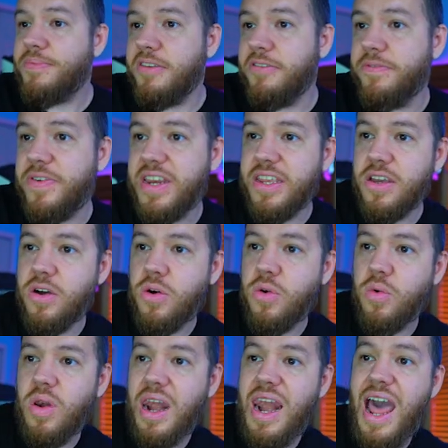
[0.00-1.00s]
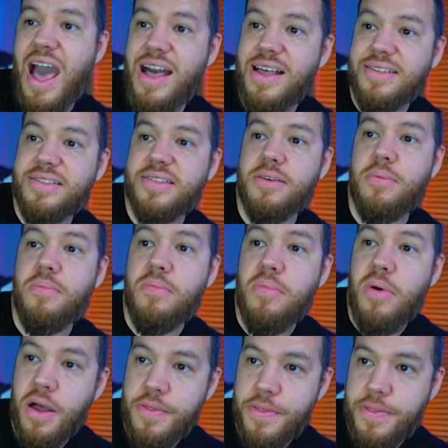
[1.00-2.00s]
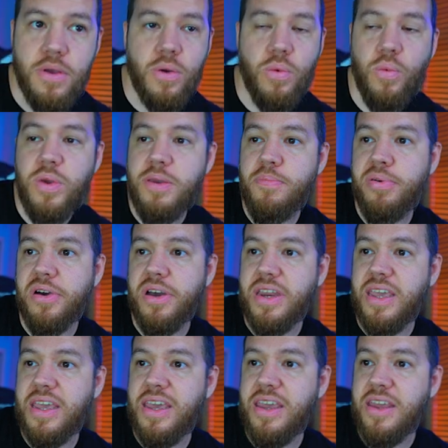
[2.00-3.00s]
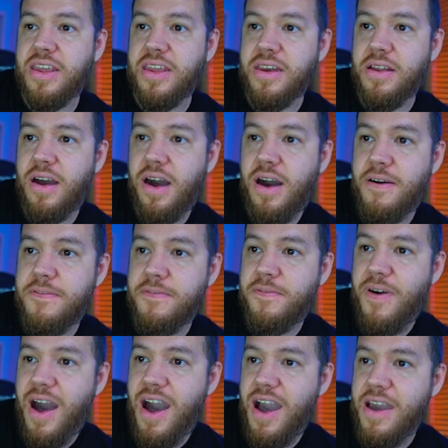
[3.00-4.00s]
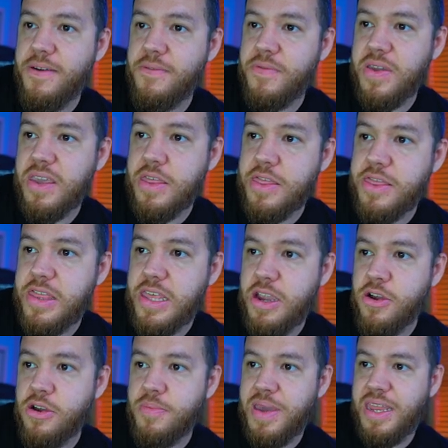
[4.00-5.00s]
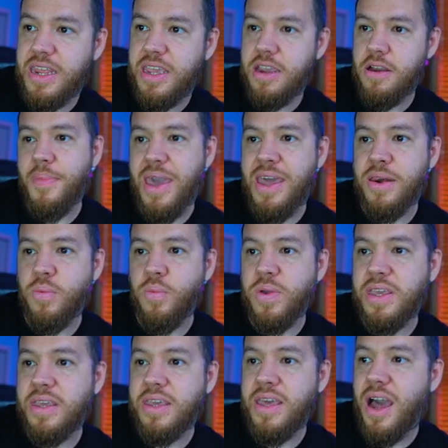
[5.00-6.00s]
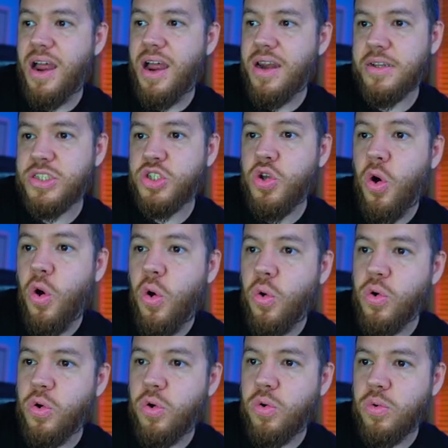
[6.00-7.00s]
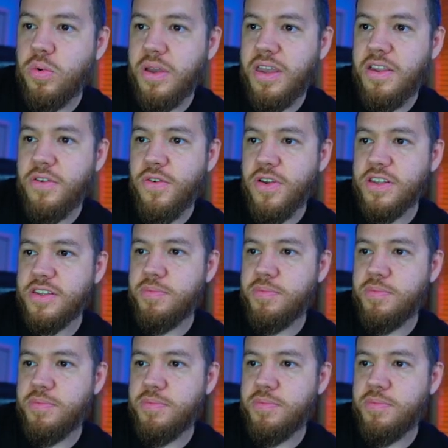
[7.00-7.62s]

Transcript: video, last month we put in 5 Ethereum in here and we got total interest